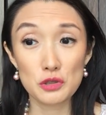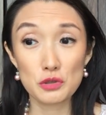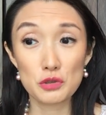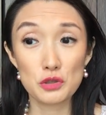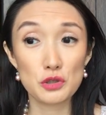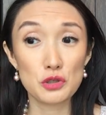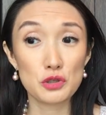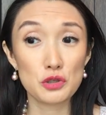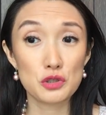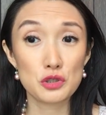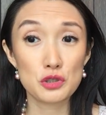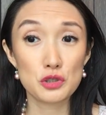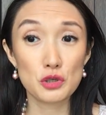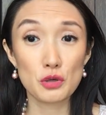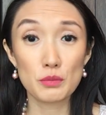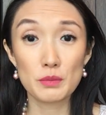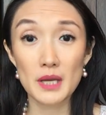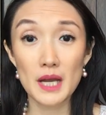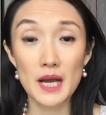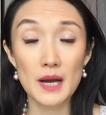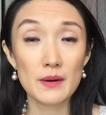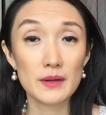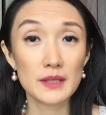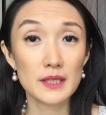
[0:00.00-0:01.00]
You know, show
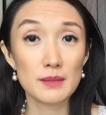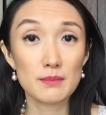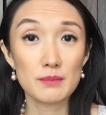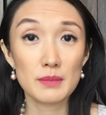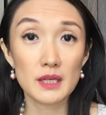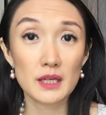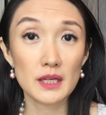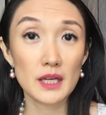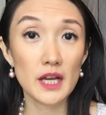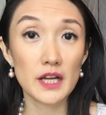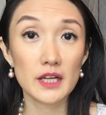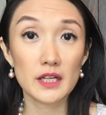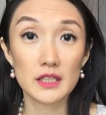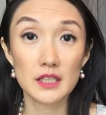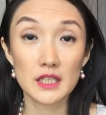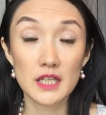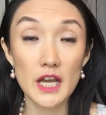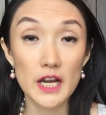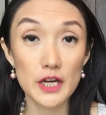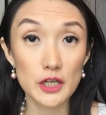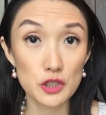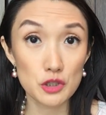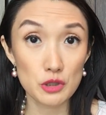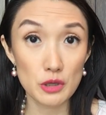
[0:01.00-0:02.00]
me how I can make the
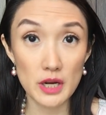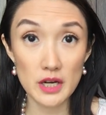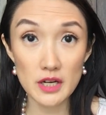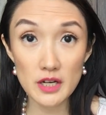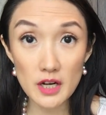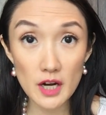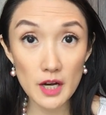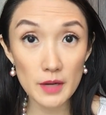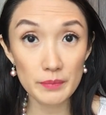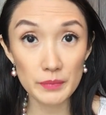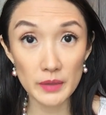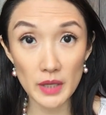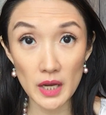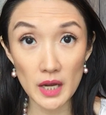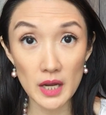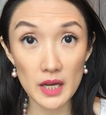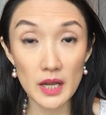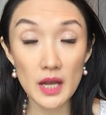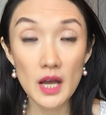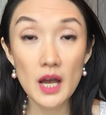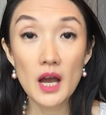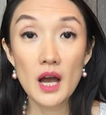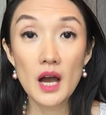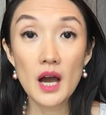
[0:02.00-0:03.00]
extra income that I,